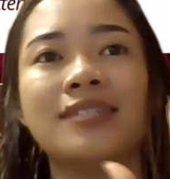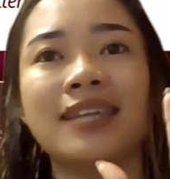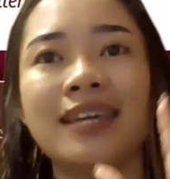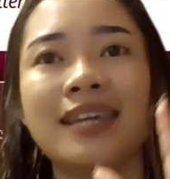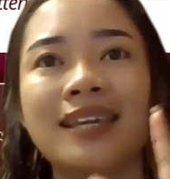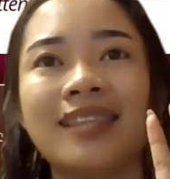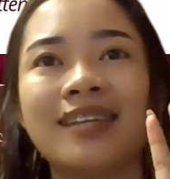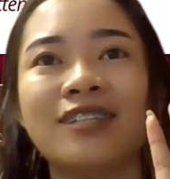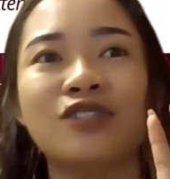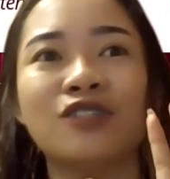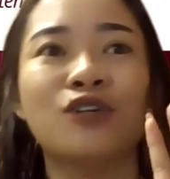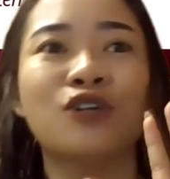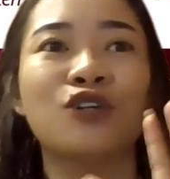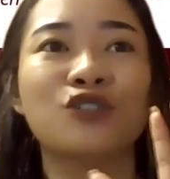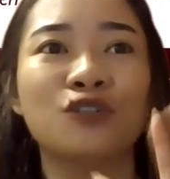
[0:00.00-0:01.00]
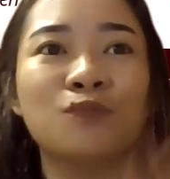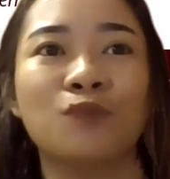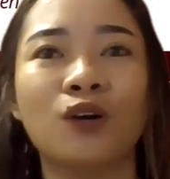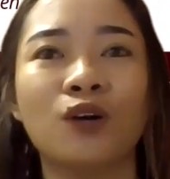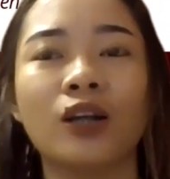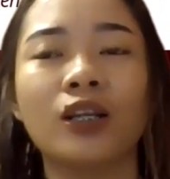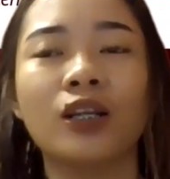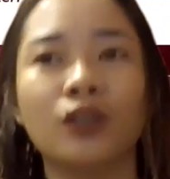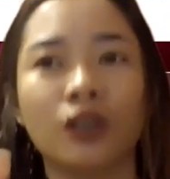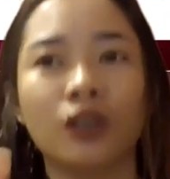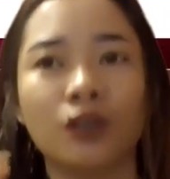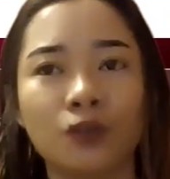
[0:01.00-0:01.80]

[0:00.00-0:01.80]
see the introduction part,